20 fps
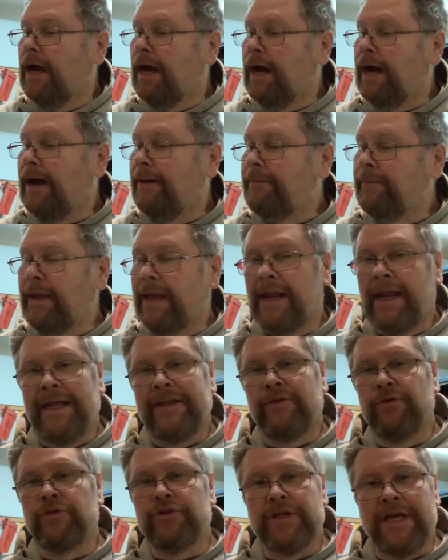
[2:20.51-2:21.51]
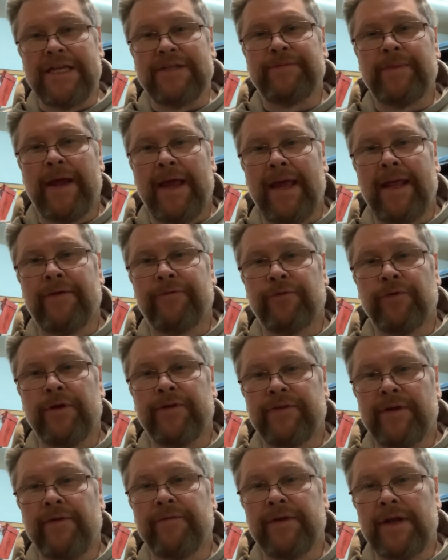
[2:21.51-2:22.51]
And I do change my
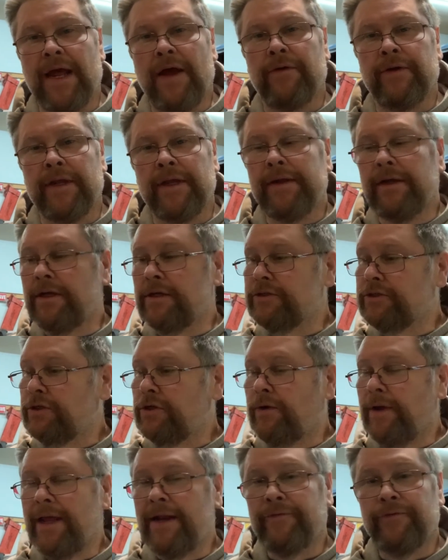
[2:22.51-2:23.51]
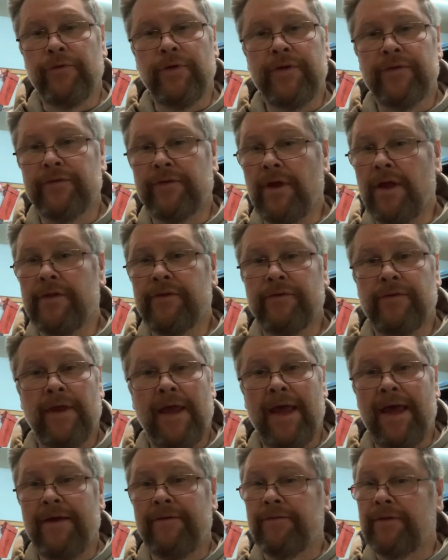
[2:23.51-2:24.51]
antifreeze every now and then because, you know, antifreeze
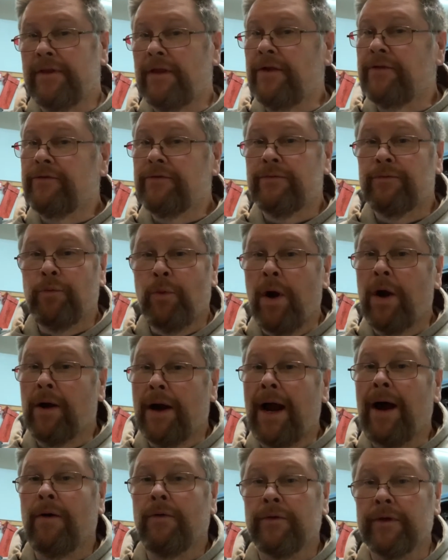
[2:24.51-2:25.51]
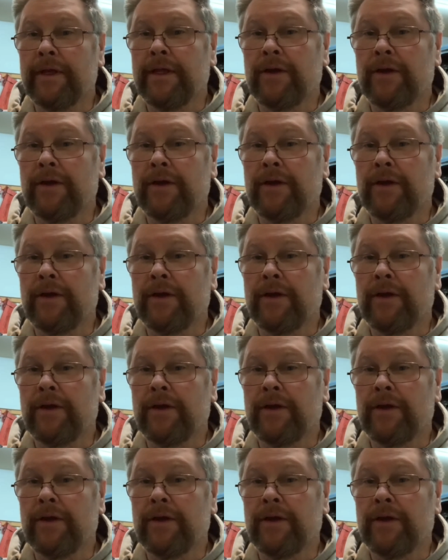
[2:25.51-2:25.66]
does wear out.